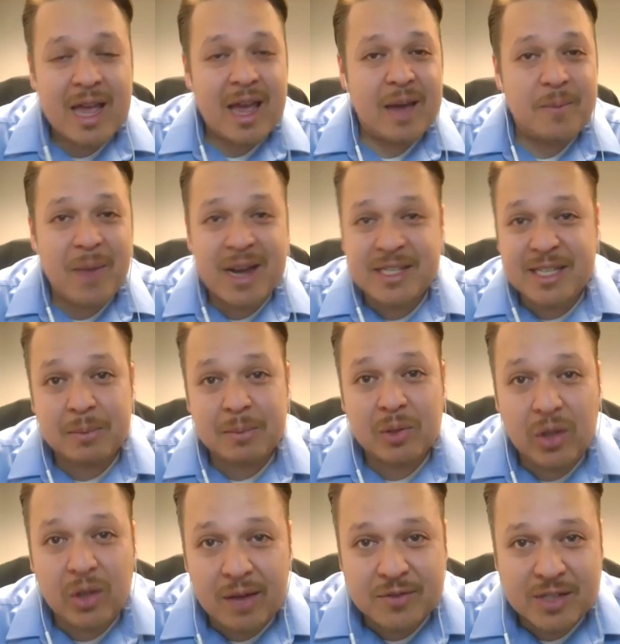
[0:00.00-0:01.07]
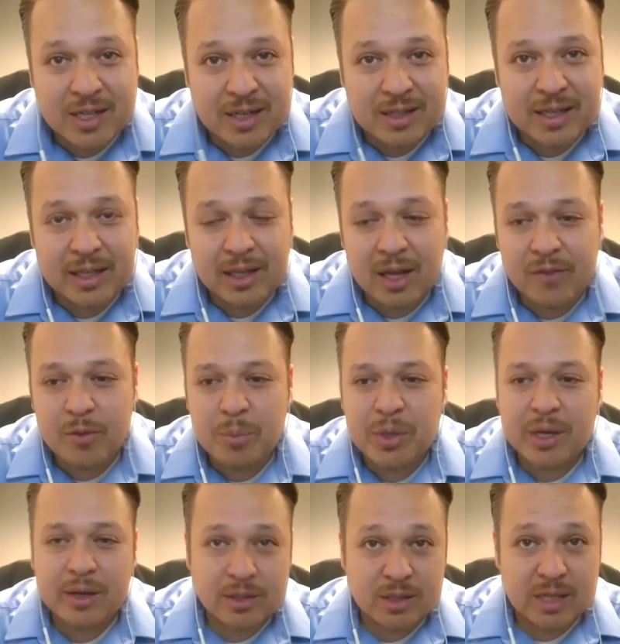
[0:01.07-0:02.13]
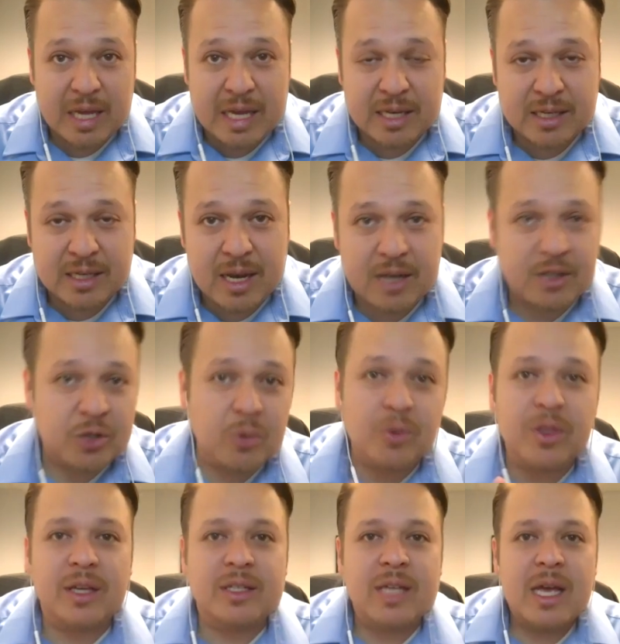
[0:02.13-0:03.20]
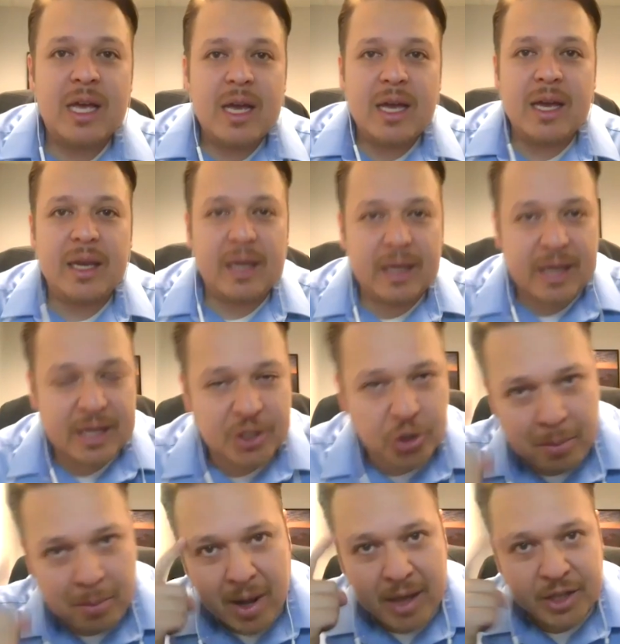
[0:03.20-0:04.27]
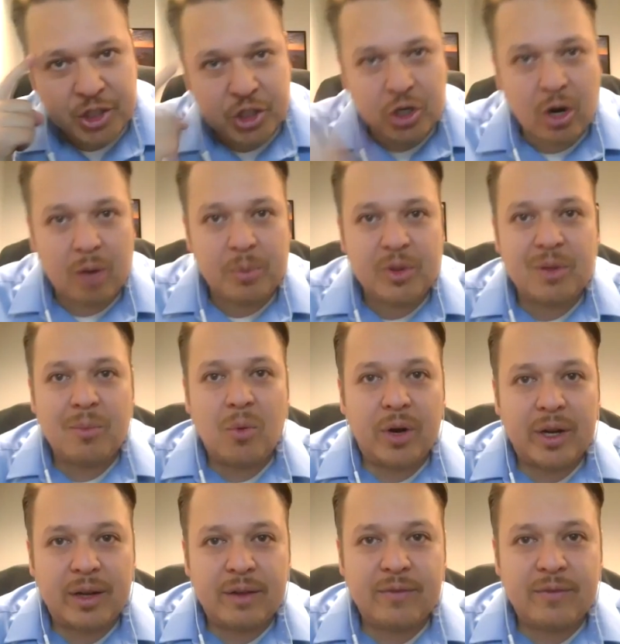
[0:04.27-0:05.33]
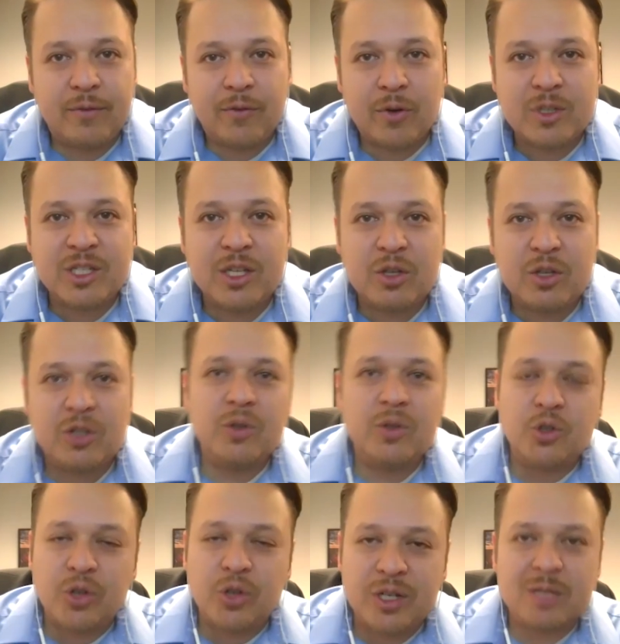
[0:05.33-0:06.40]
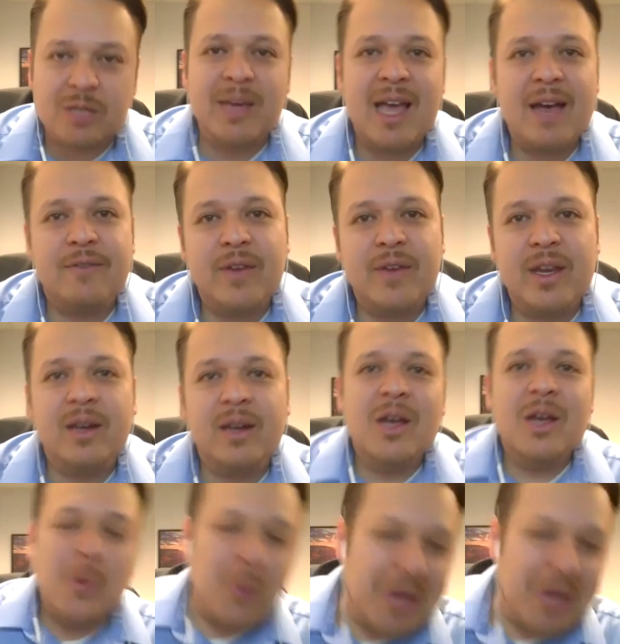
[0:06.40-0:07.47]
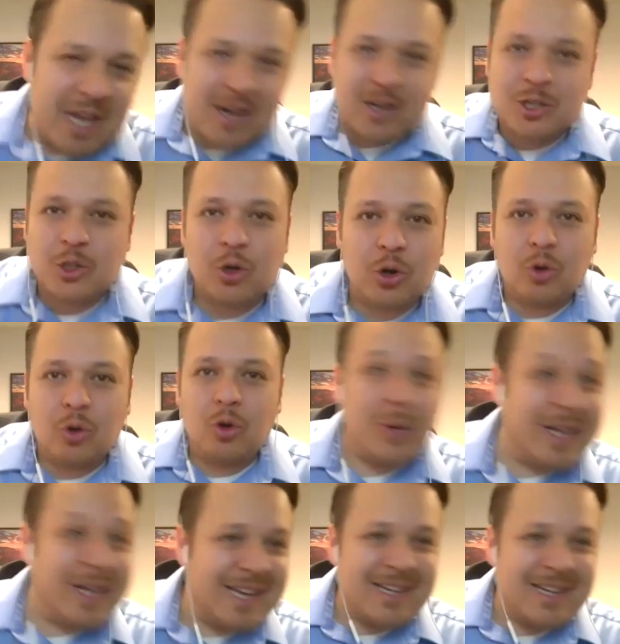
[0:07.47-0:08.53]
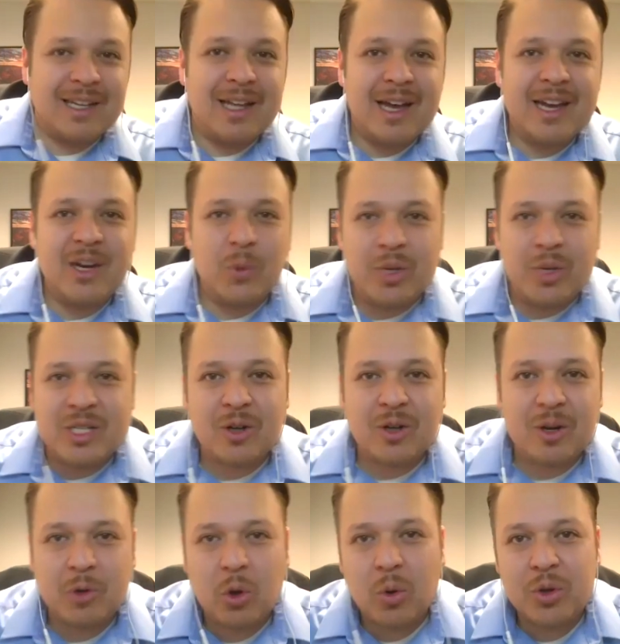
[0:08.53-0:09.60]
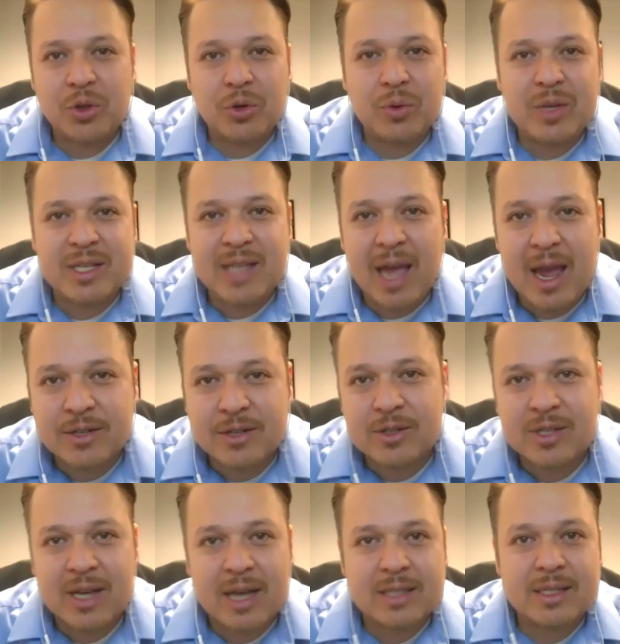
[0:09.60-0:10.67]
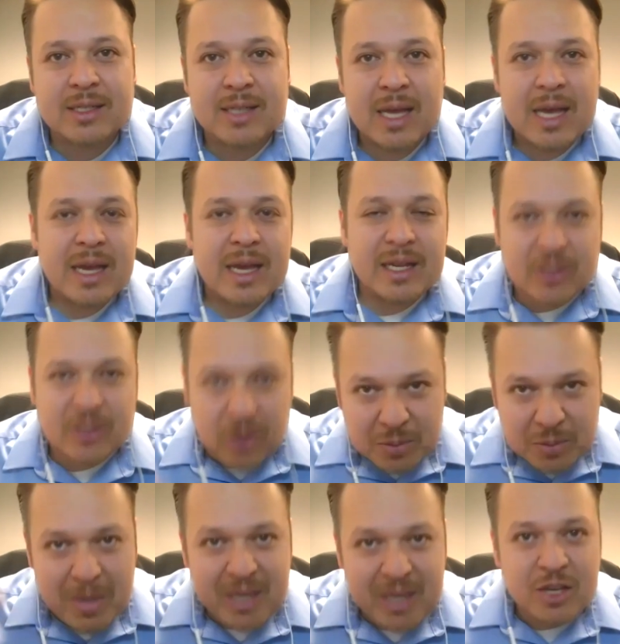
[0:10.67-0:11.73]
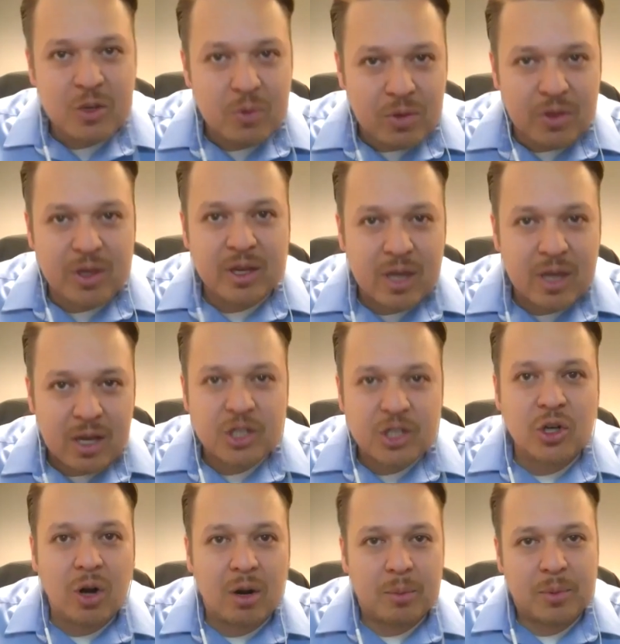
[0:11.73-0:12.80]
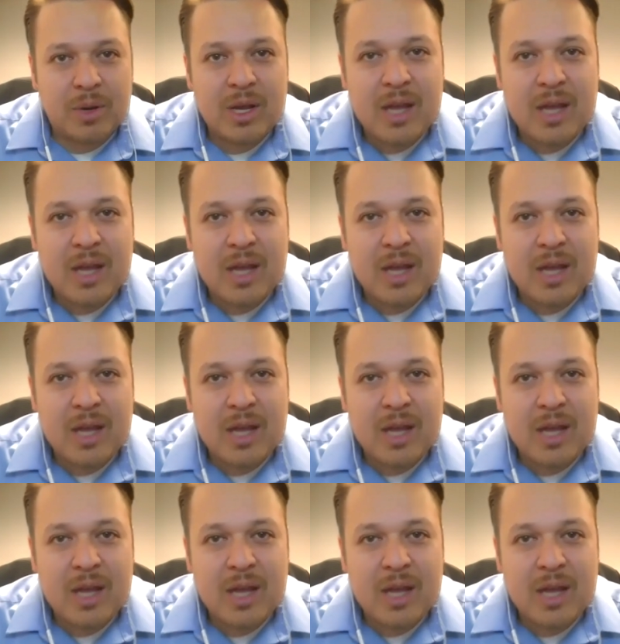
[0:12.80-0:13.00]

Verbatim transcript: And my team loves it. They love it because it, two things. It gets your mind sharp in the morning. If the first thing you do, you drink some caffeine, we get in a circle or we get in a line and we start going through these exercises, it starts making you think sharp.